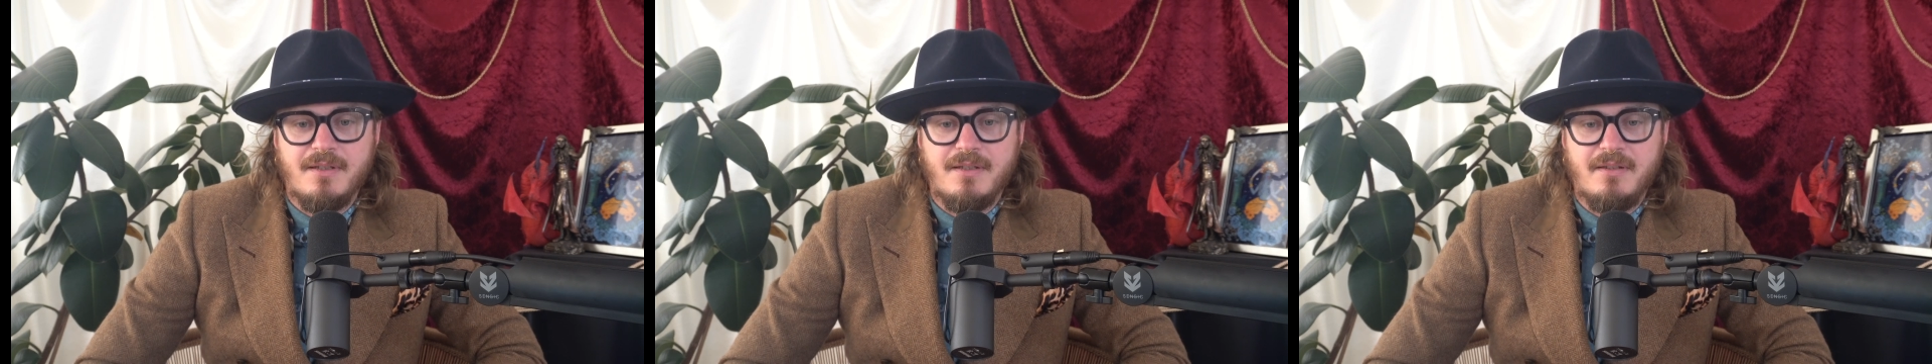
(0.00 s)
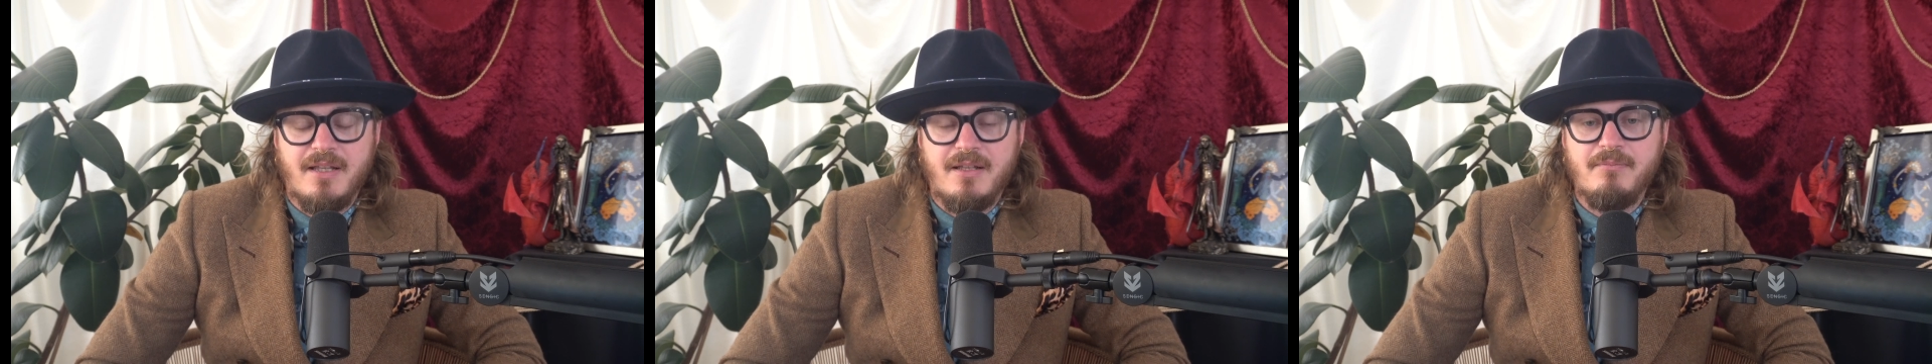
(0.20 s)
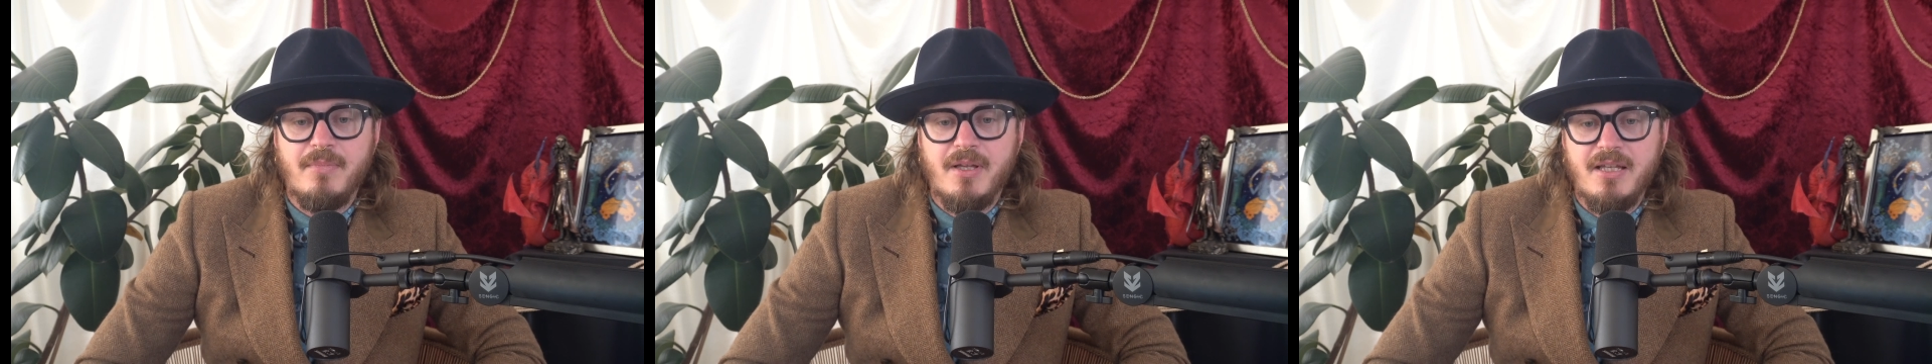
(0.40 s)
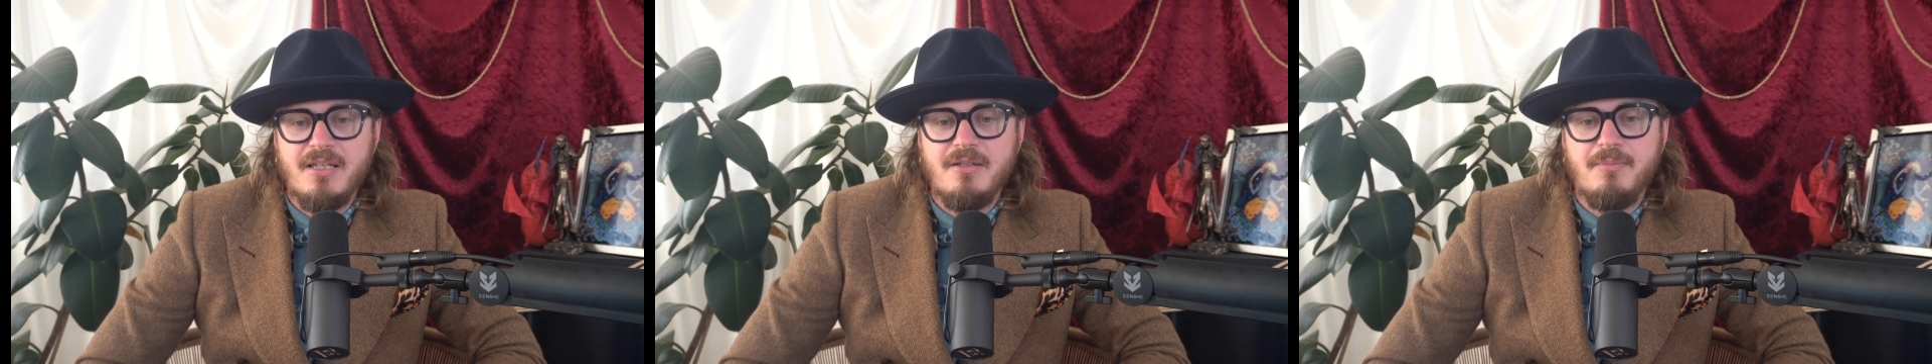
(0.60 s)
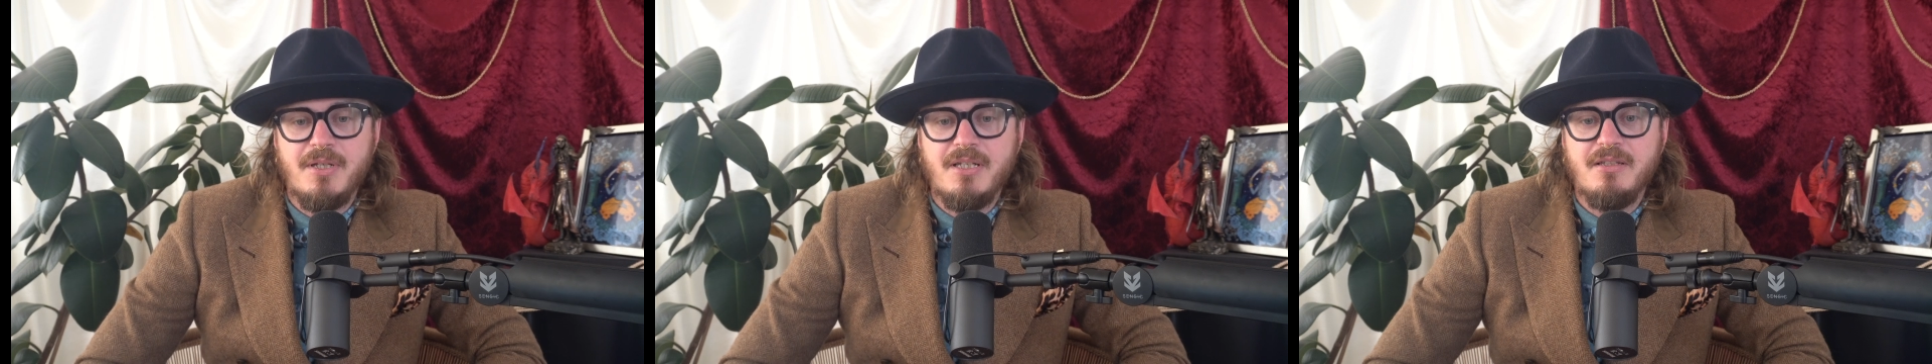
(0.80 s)
there may
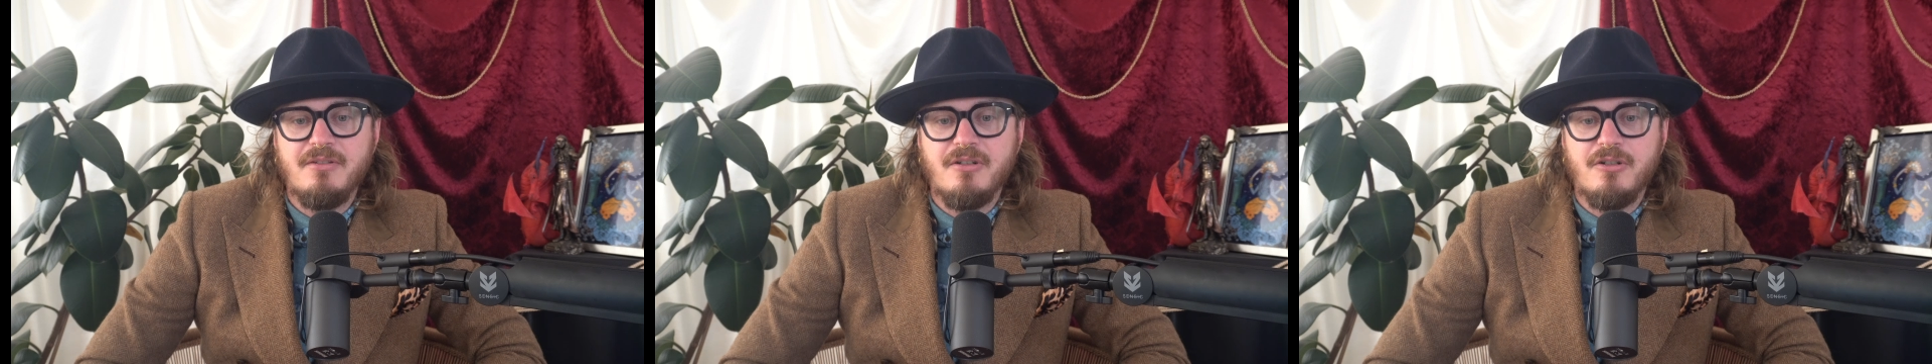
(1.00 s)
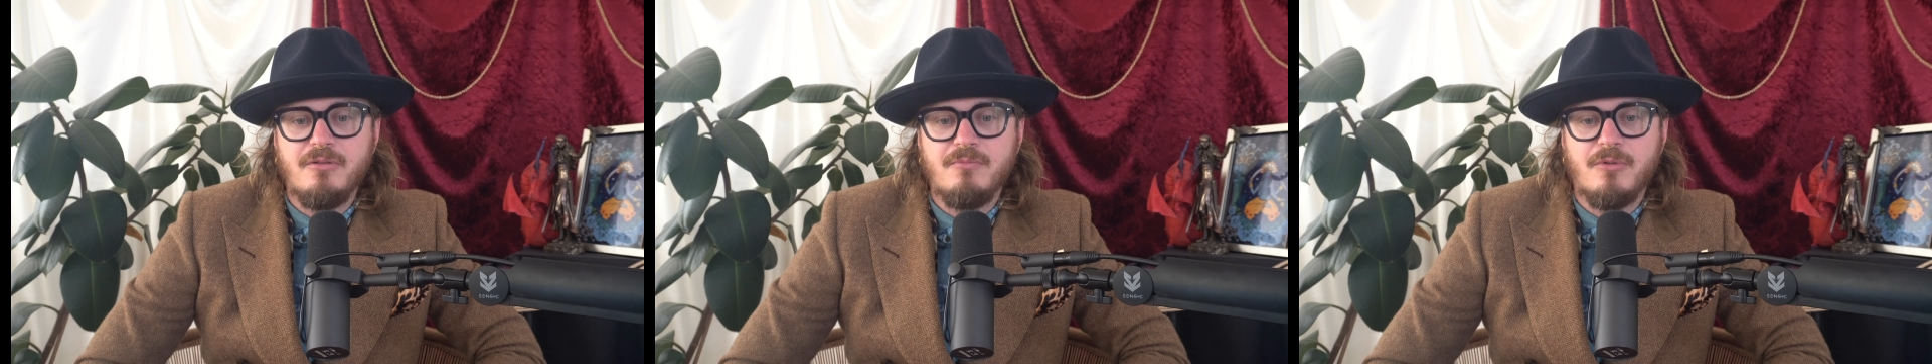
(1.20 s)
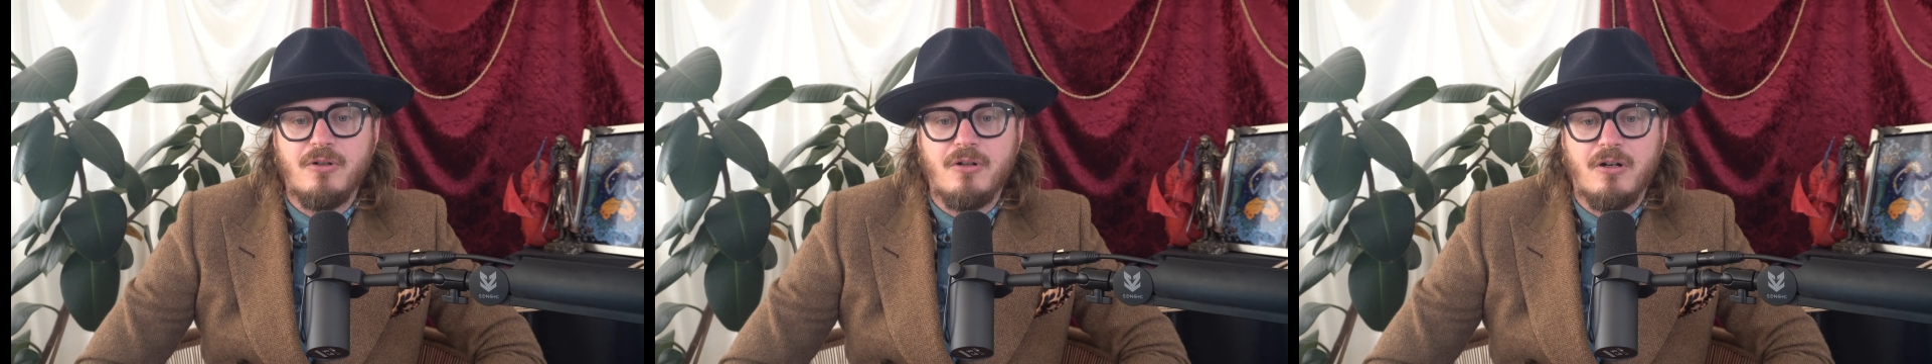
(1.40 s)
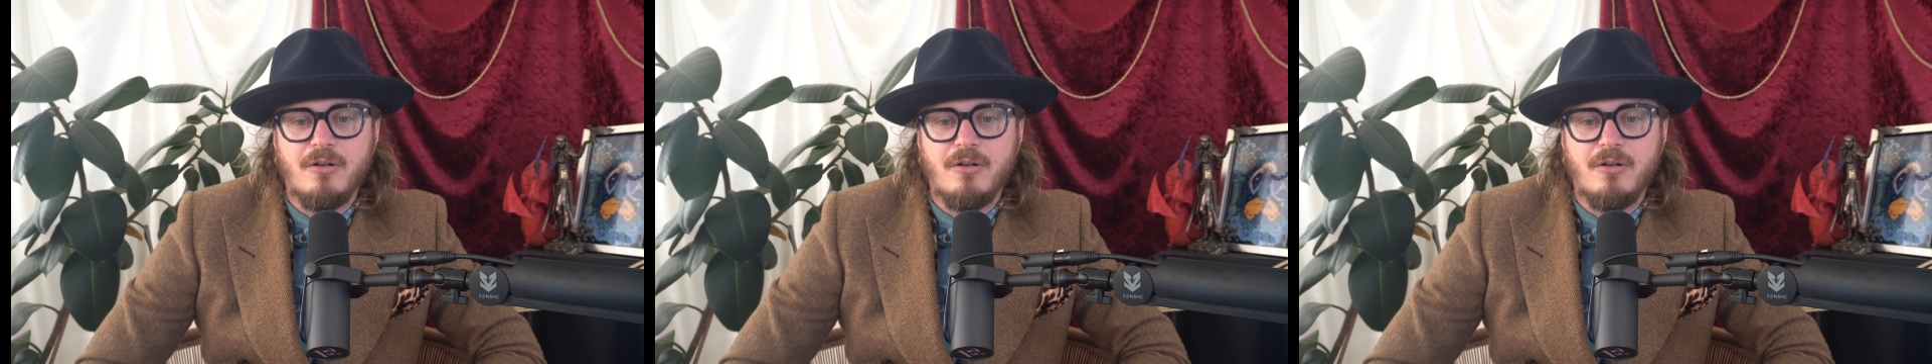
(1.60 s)
be no more